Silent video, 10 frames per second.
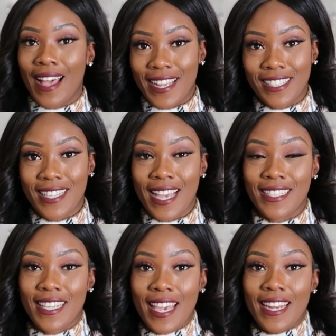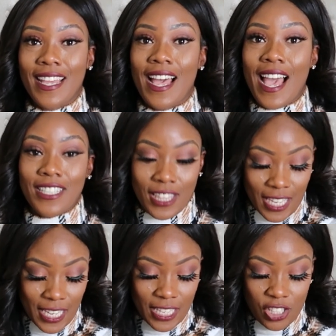I just had to get it. I
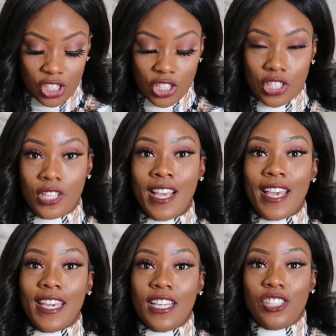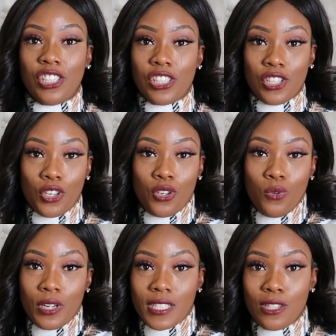think it is just the
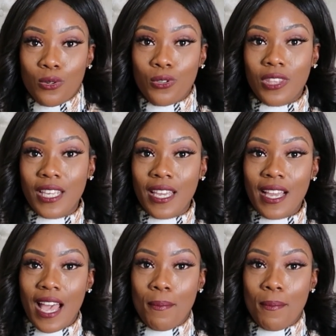cutest little thing.